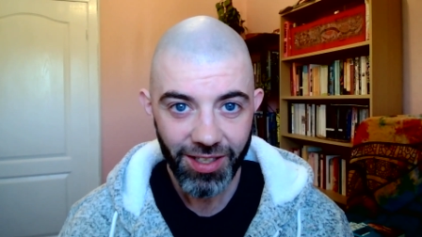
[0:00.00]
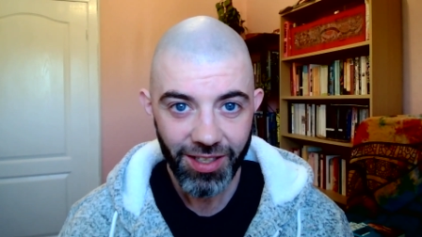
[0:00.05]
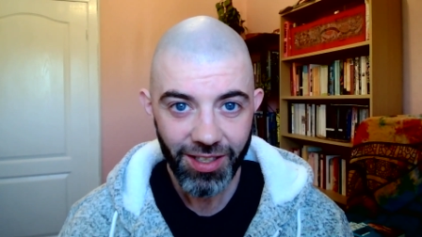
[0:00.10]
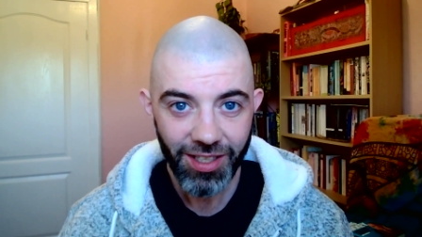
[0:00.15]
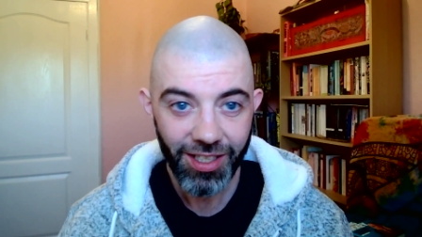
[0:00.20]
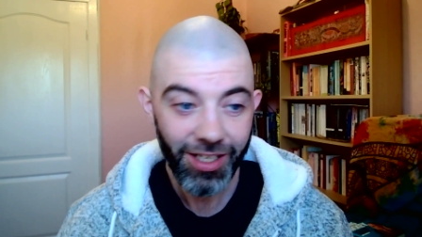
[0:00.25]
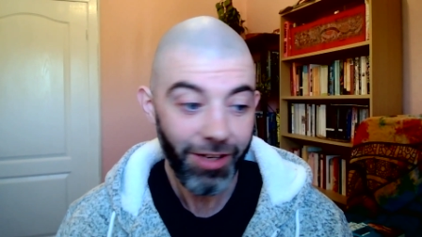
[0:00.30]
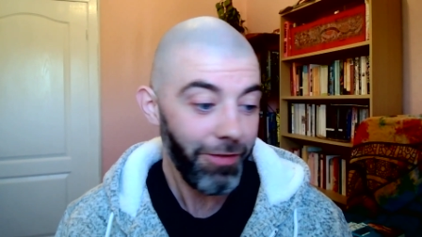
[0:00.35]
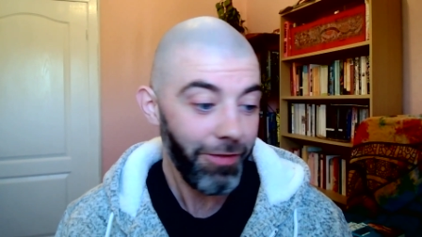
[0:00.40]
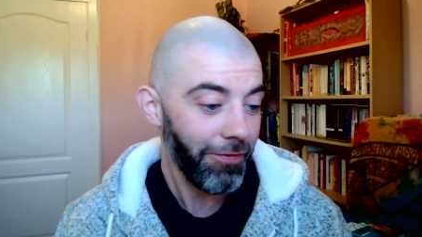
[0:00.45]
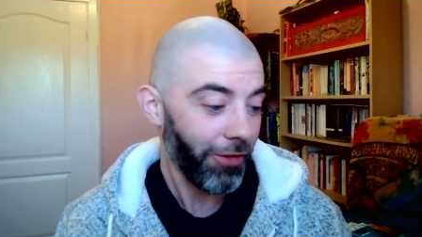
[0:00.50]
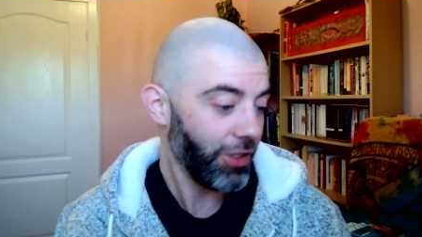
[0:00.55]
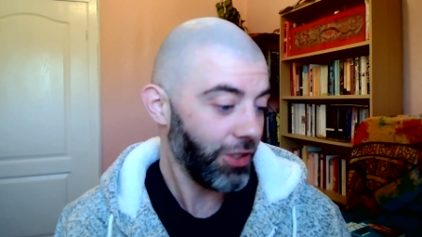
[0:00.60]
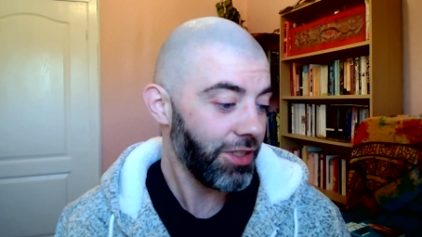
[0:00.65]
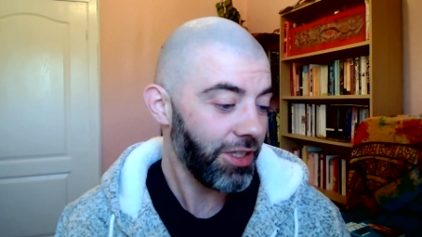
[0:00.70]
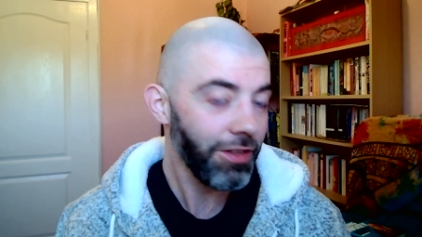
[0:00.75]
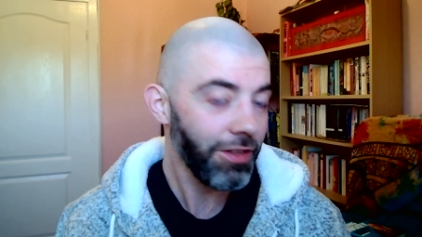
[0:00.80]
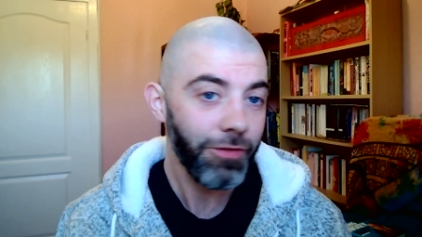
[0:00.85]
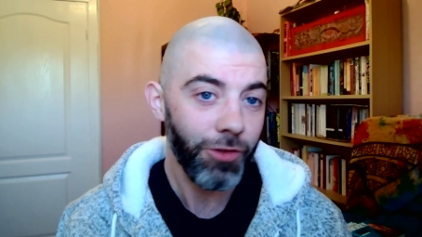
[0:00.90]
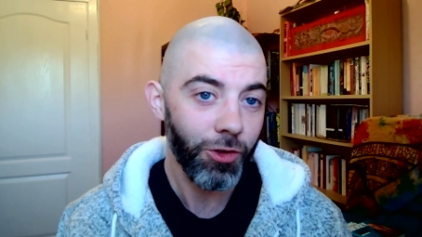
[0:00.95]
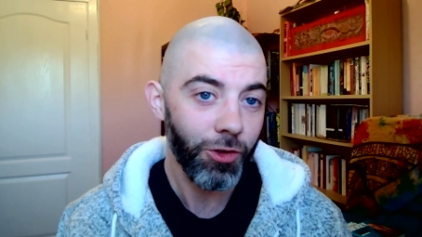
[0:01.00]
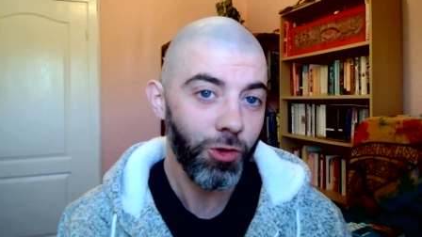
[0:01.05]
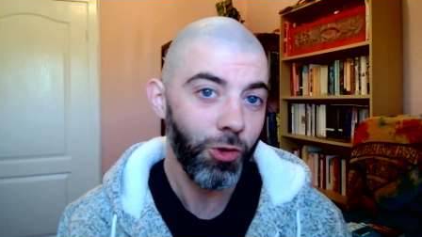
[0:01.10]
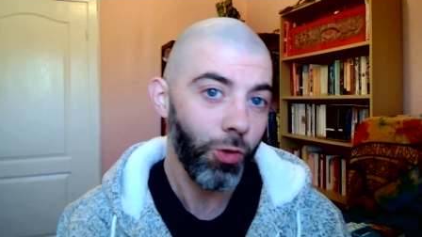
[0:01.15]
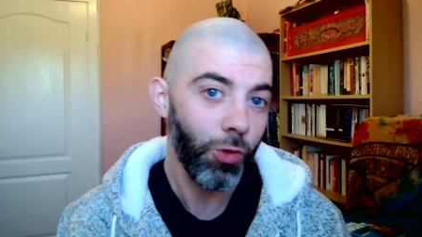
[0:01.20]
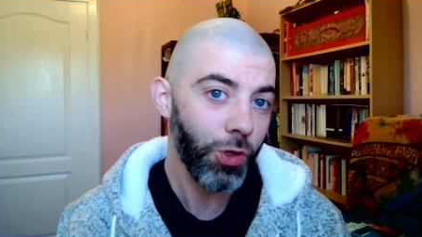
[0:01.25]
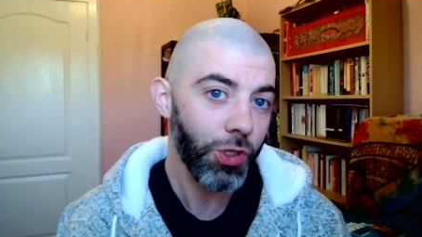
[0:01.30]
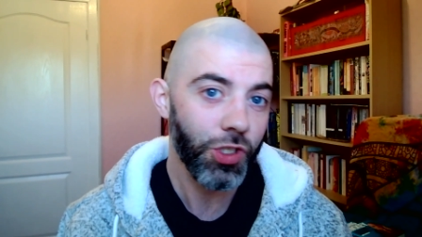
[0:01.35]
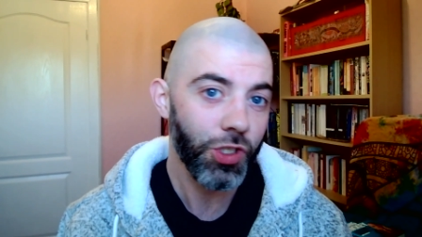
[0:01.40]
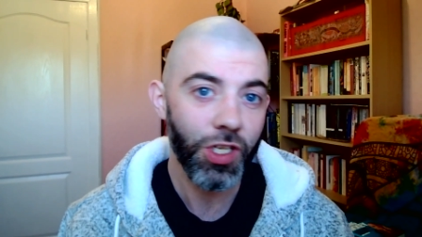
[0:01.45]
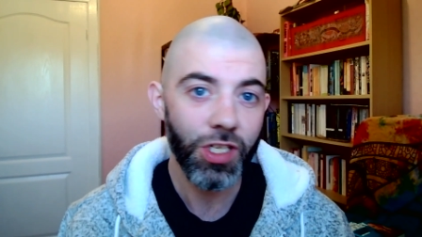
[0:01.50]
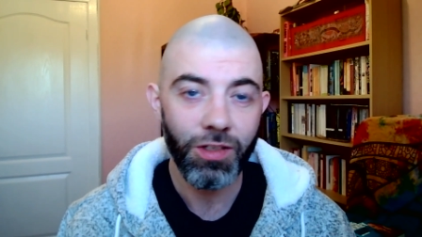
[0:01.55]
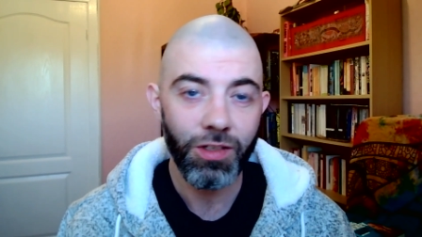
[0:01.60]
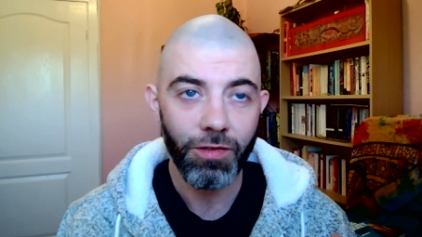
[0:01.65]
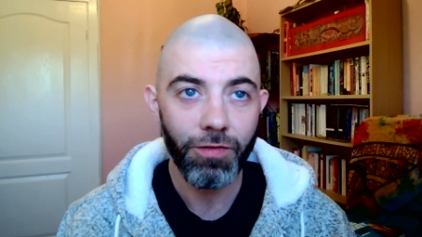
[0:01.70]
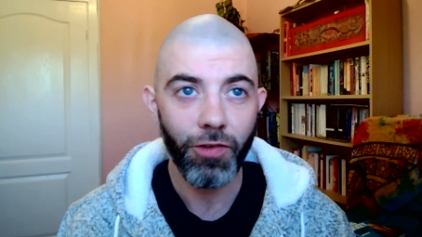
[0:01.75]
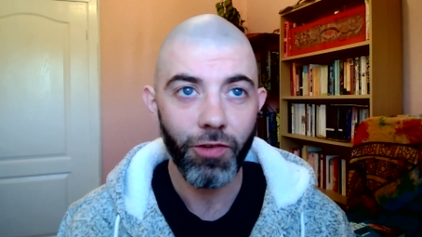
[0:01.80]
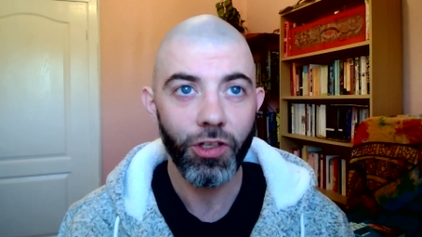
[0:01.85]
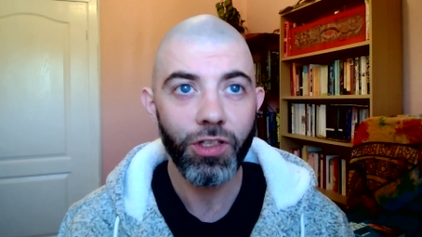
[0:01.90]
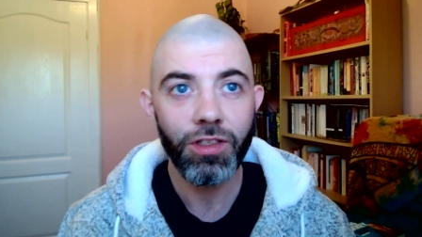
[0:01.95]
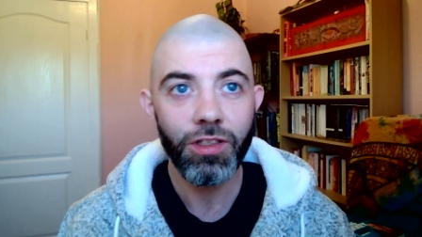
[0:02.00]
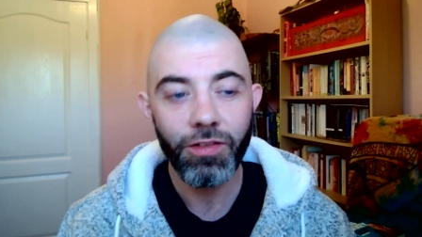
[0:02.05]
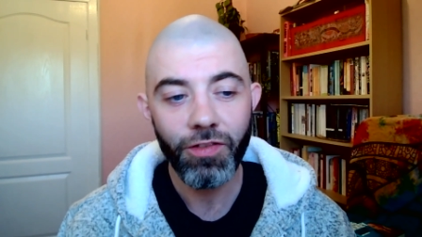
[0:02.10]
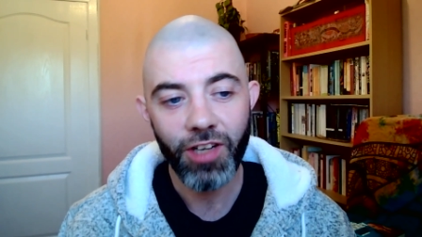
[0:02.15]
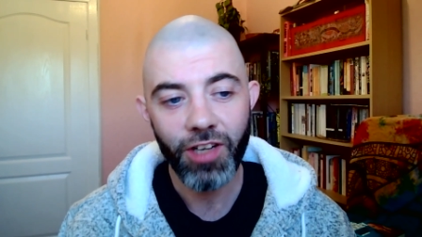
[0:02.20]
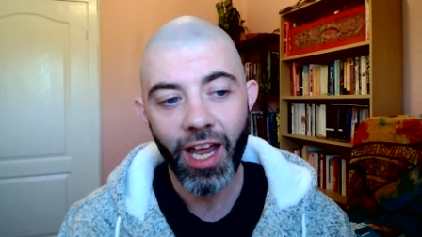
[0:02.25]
You need funding for courses and funding for